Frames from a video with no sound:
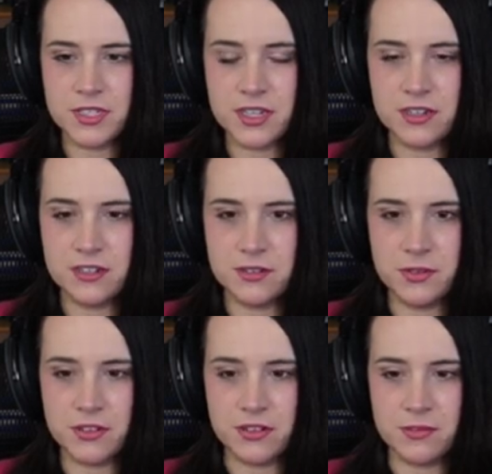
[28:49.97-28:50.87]
is it gonna
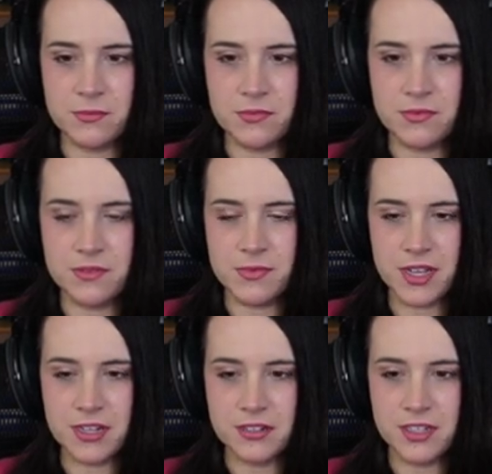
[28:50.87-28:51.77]
do it
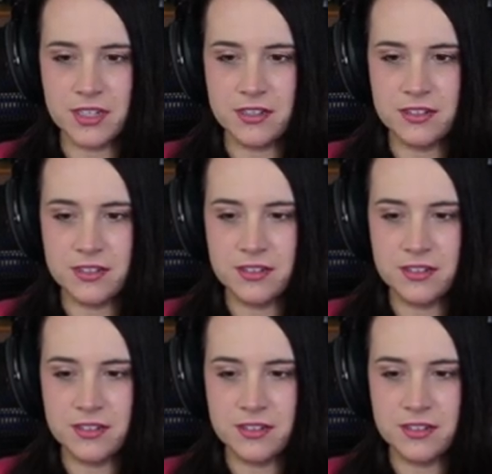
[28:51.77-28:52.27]
automatically?